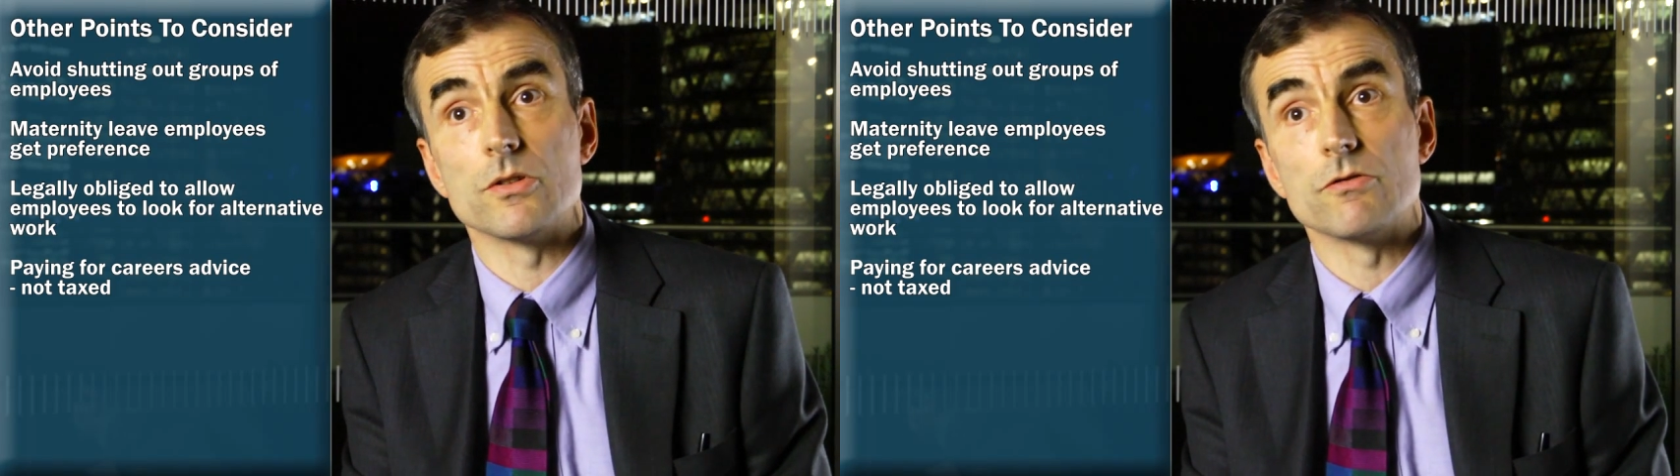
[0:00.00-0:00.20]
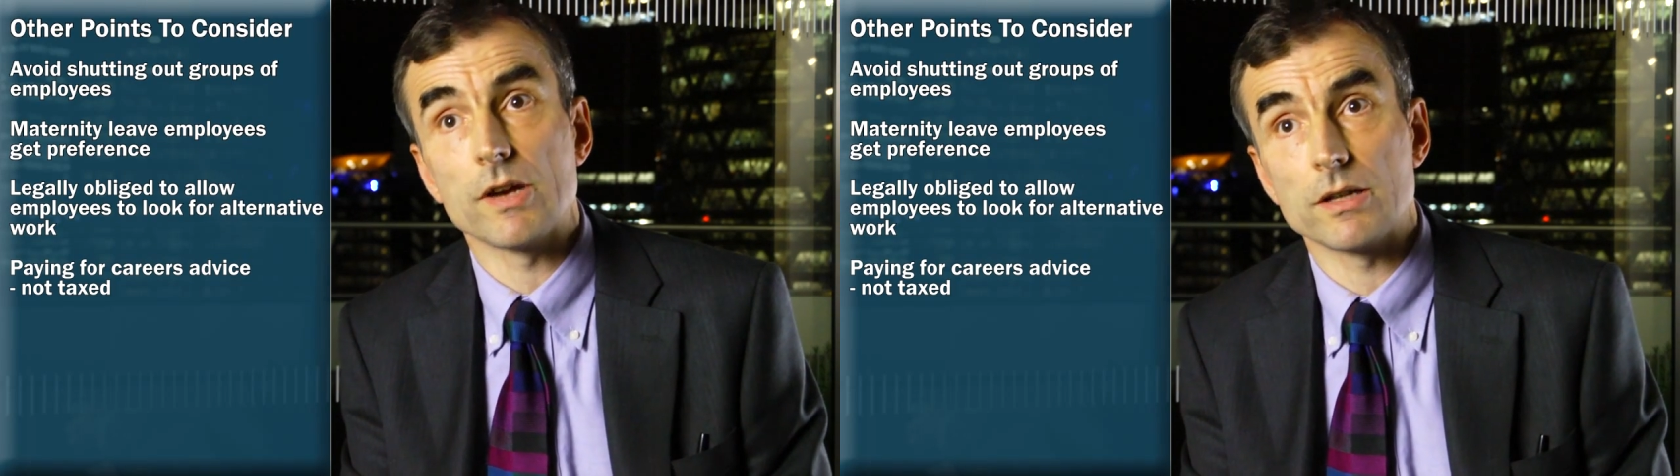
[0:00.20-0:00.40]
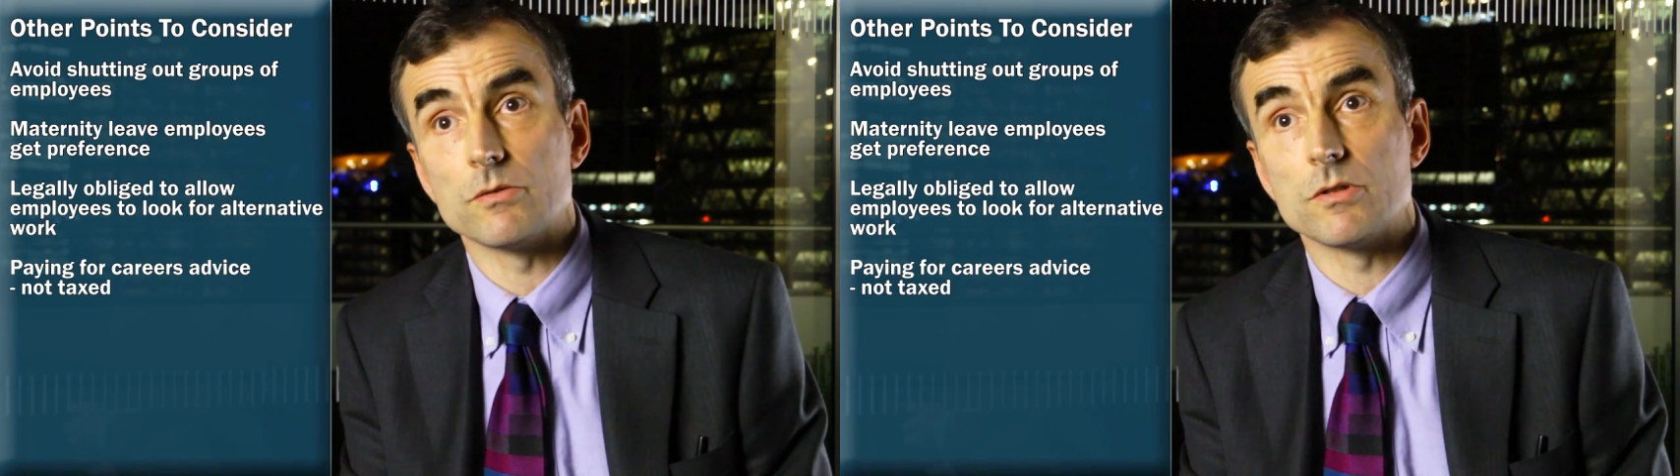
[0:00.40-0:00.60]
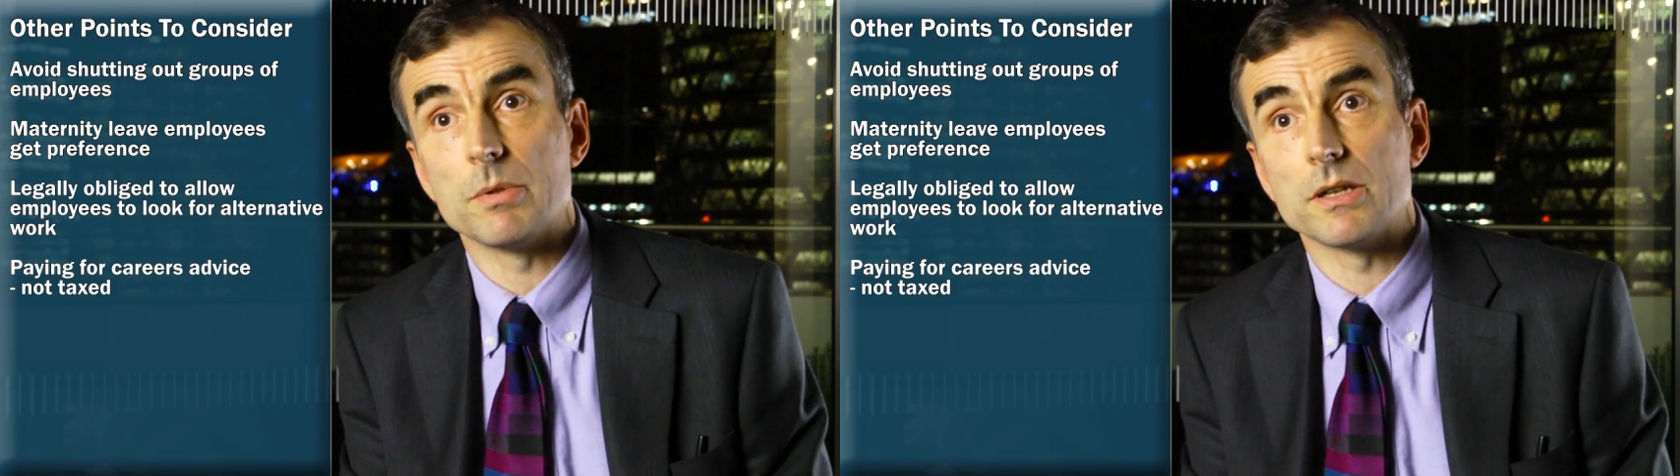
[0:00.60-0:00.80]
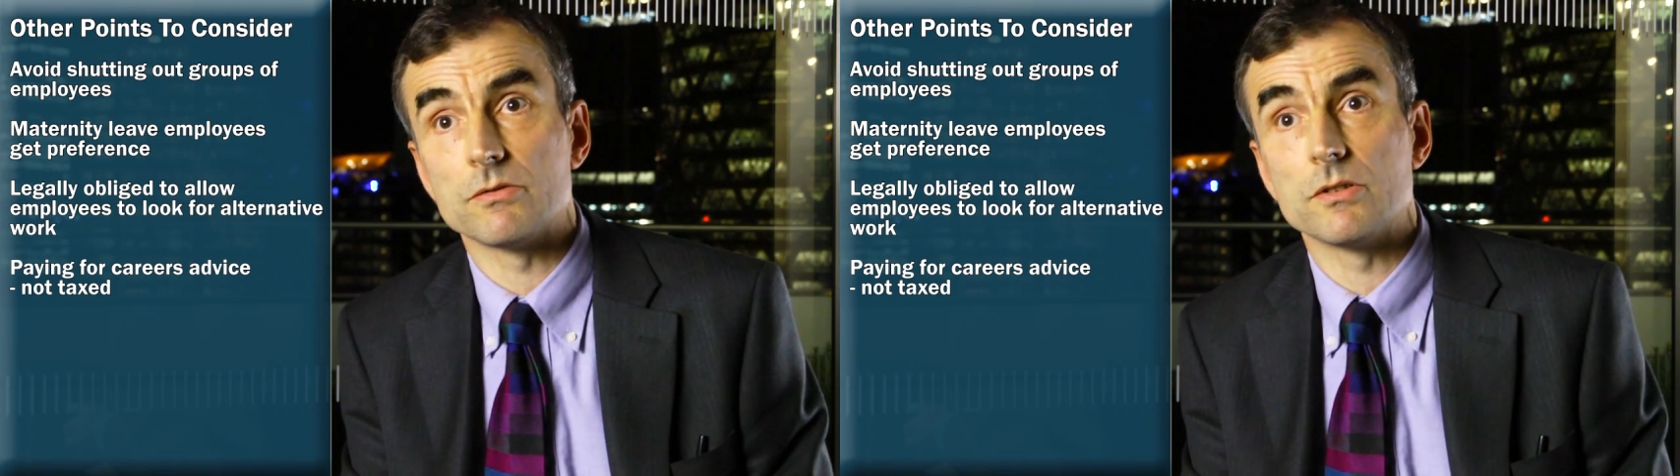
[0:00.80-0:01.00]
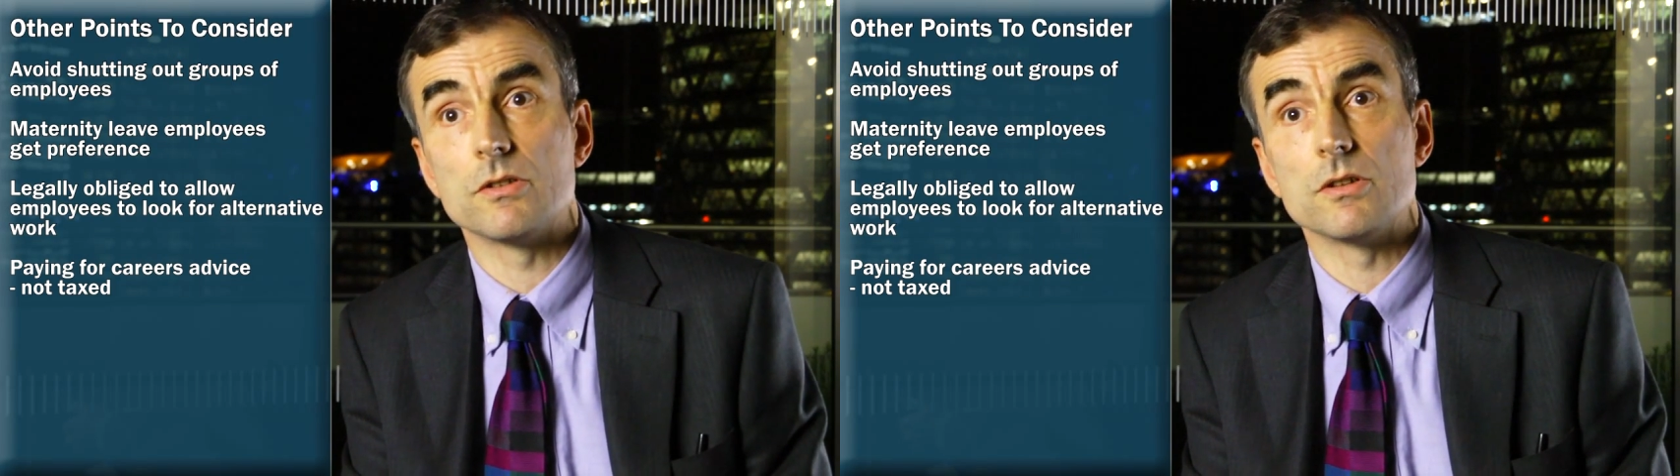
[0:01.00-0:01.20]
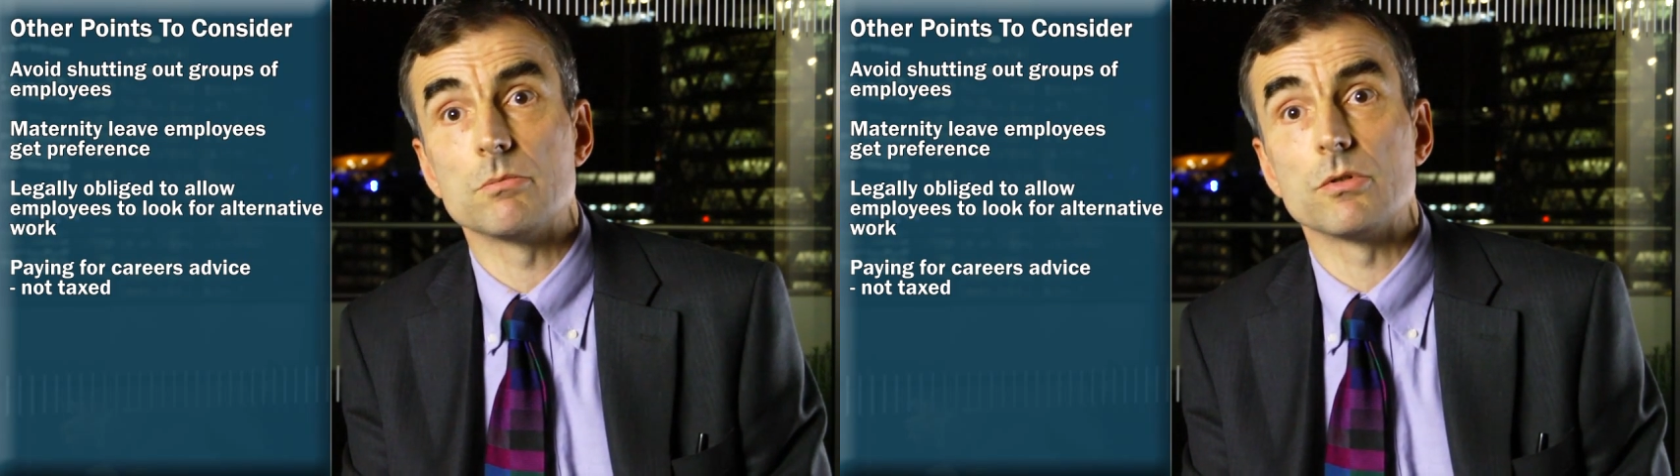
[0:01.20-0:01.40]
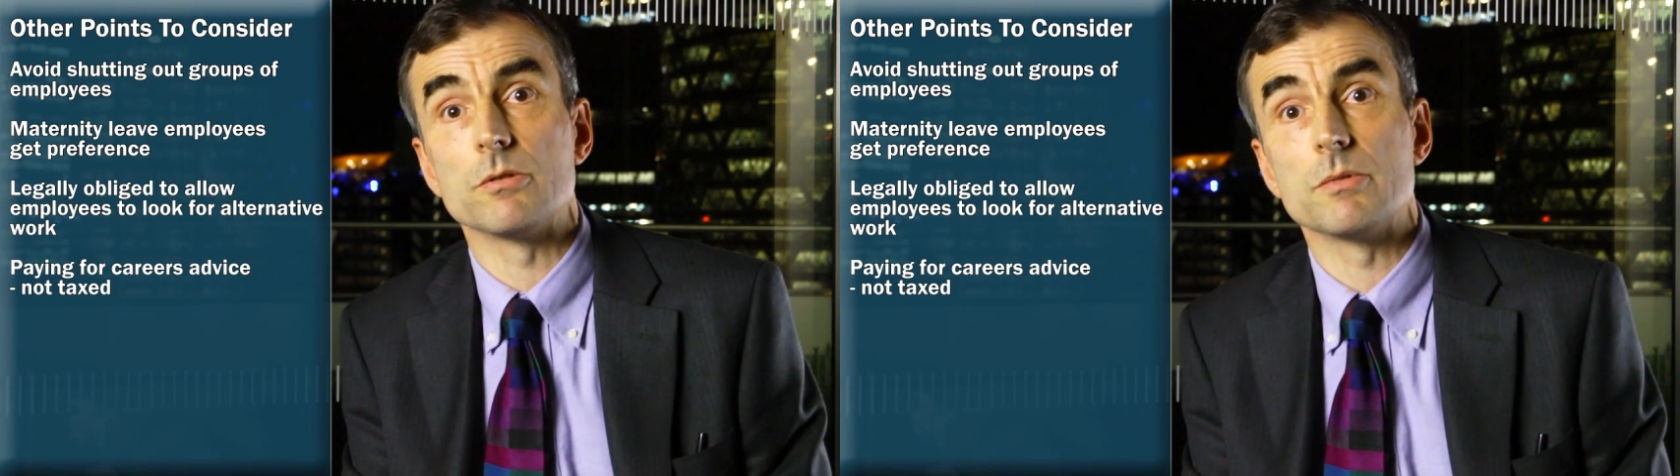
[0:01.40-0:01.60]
the value of the benefit to the employee,